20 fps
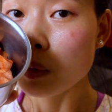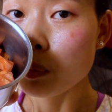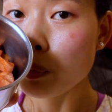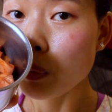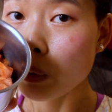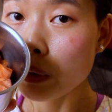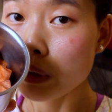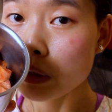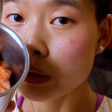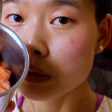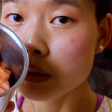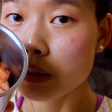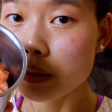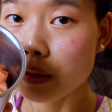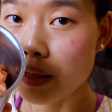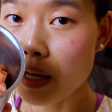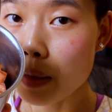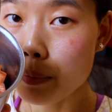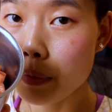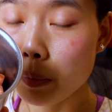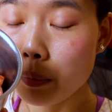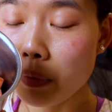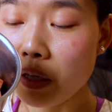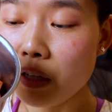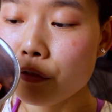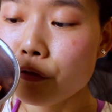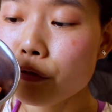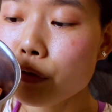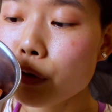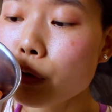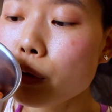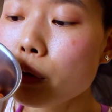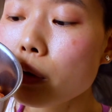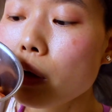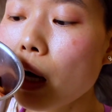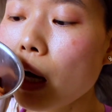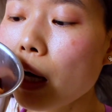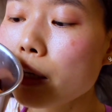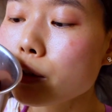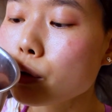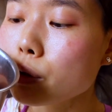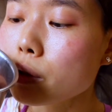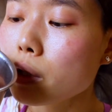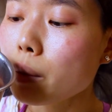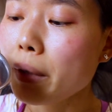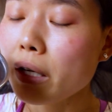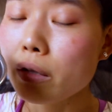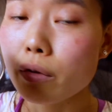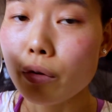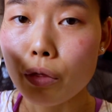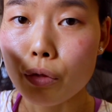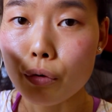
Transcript: I boiled that mamey fruit, I took about a